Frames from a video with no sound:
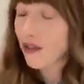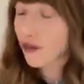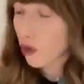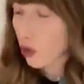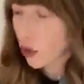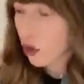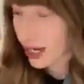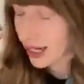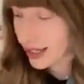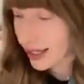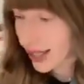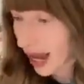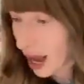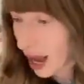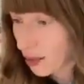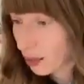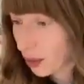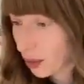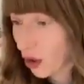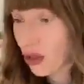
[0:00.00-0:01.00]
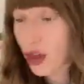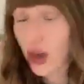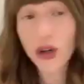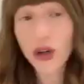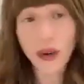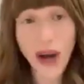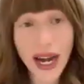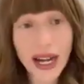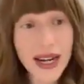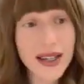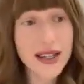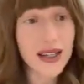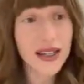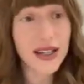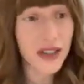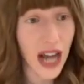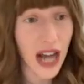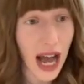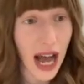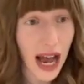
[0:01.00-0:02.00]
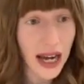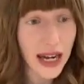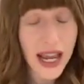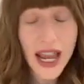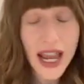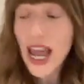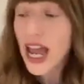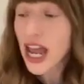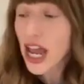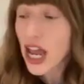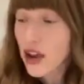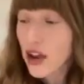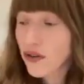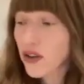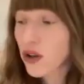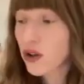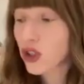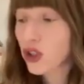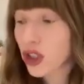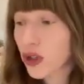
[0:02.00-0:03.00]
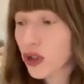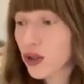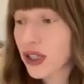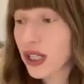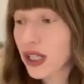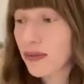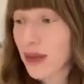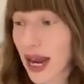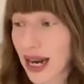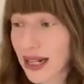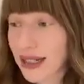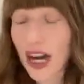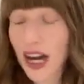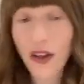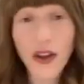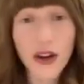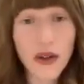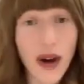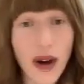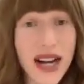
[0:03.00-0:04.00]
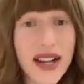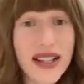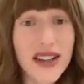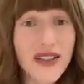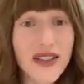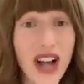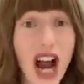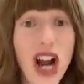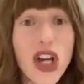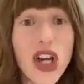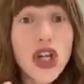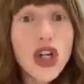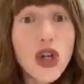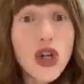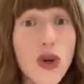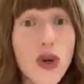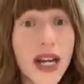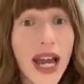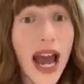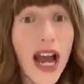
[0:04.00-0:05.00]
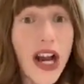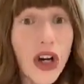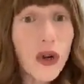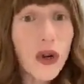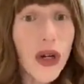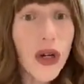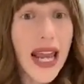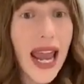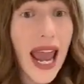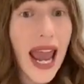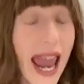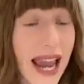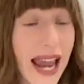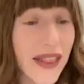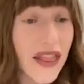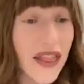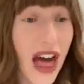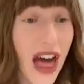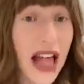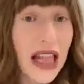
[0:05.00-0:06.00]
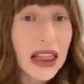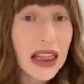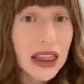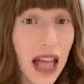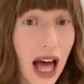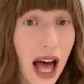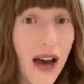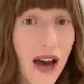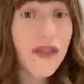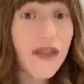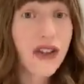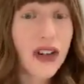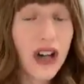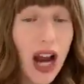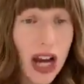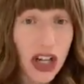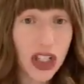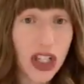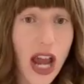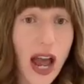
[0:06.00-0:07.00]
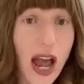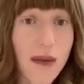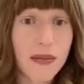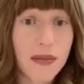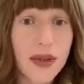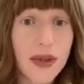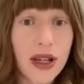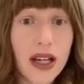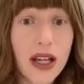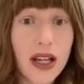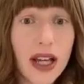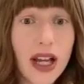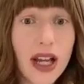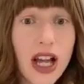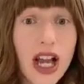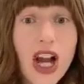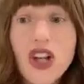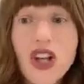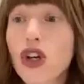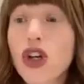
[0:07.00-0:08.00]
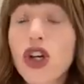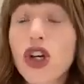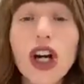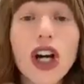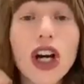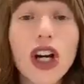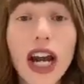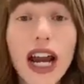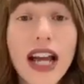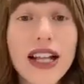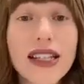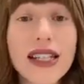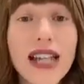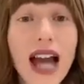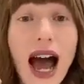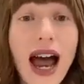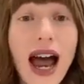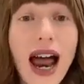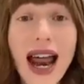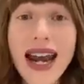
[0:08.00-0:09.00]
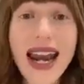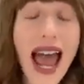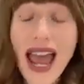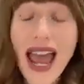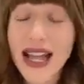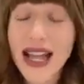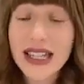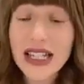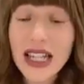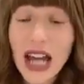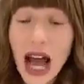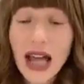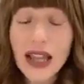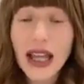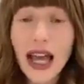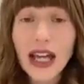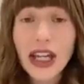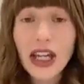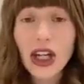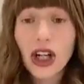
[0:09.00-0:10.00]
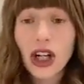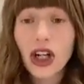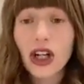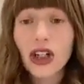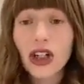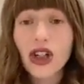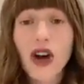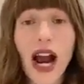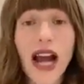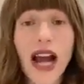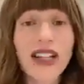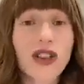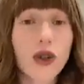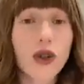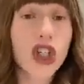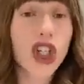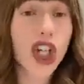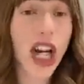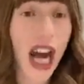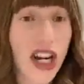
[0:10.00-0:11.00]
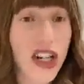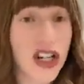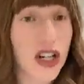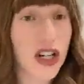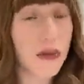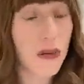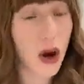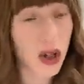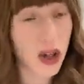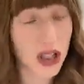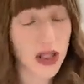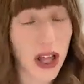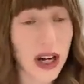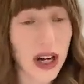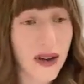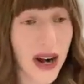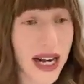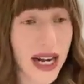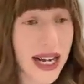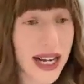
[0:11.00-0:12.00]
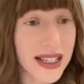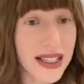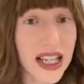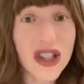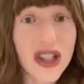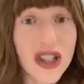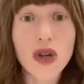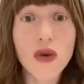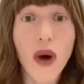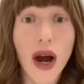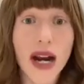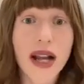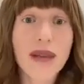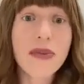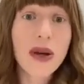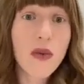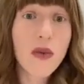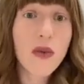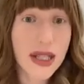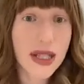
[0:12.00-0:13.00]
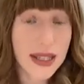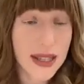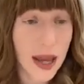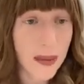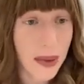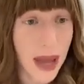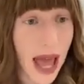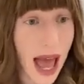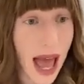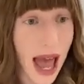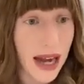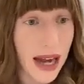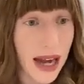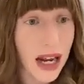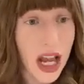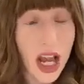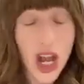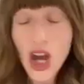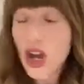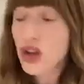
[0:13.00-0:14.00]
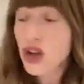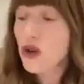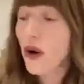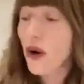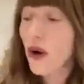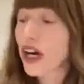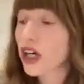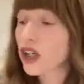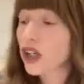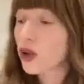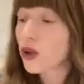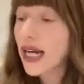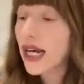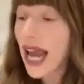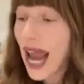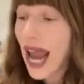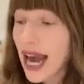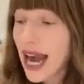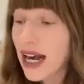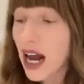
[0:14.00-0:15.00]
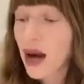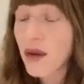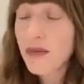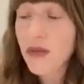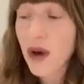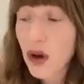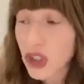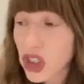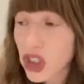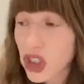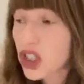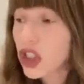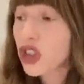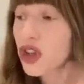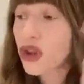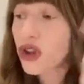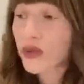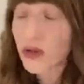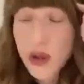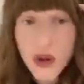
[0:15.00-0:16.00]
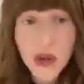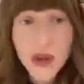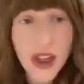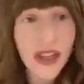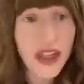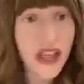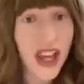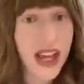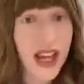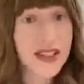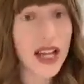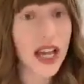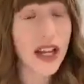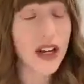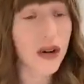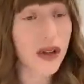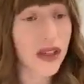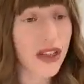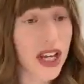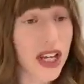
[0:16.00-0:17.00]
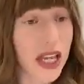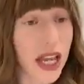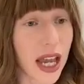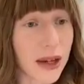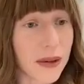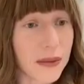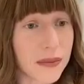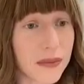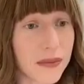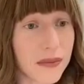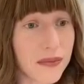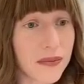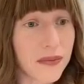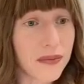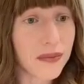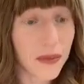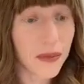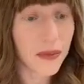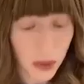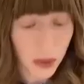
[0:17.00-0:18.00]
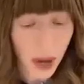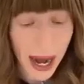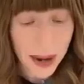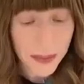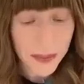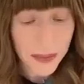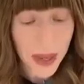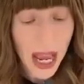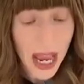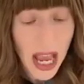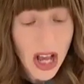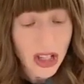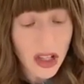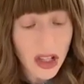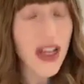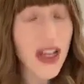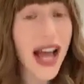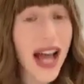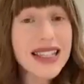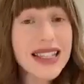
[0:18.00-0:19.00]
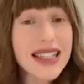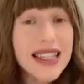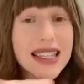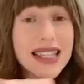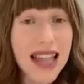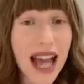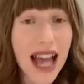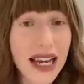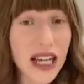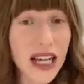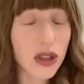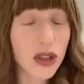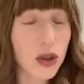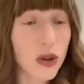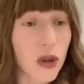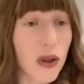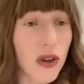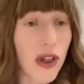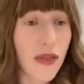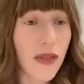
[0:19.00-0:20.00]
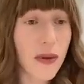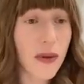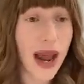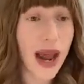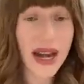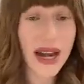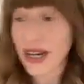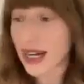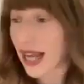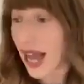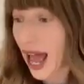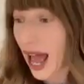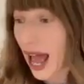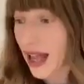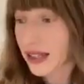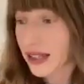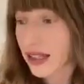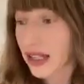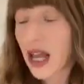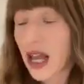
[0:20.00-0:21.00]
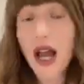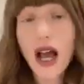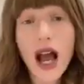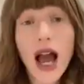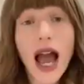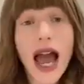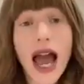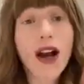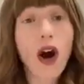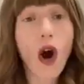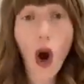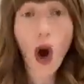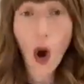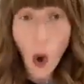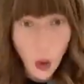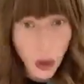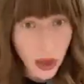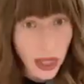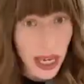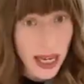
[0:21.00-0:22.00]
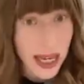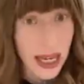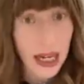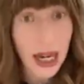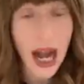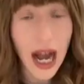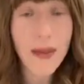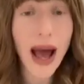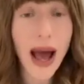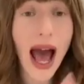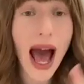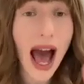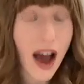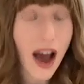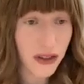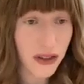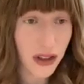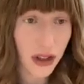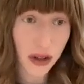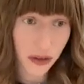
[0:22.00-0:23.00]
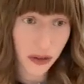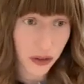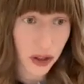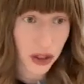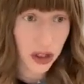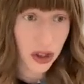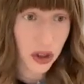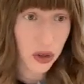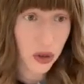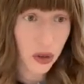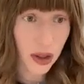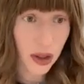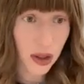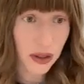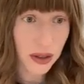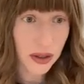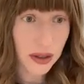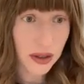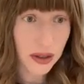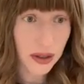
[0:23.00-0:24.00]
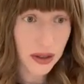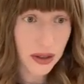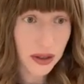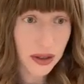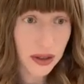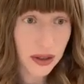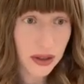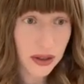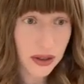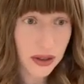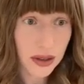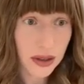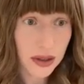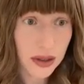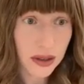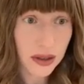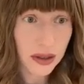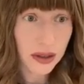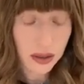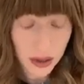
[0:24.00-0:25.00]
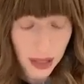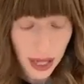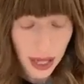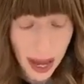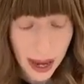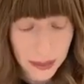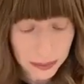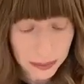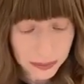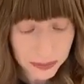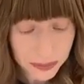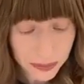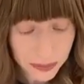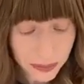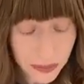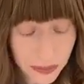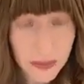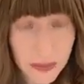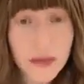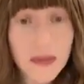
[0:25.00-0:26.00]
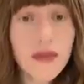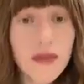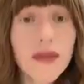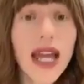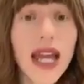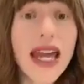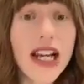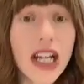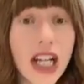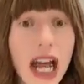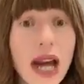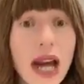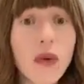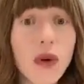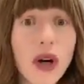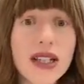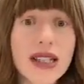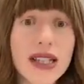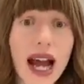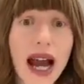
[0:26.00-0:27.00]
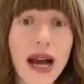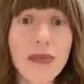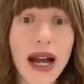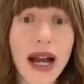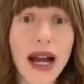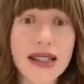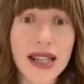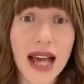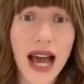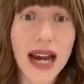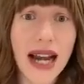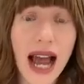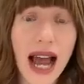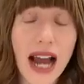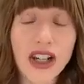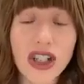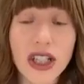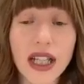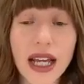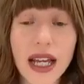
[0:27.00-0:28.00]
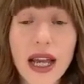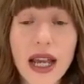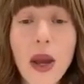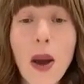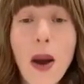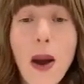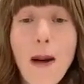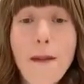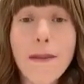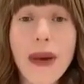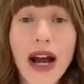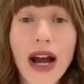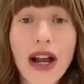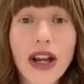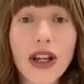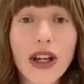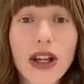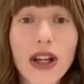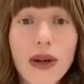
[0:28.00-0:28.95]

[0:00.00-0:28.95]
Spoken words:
for example, the greatness of God, if you choose to meditate on the greatness of God, you can create that love for Hashem. So it's not like you're trying to change an emotion that already exists. You want to be one step ahead. You want to create emotions through the things that you're thinking, right? So that's the second tool that the Beinoni has. It only can come after the first tool, okay? It can work side by side actually, but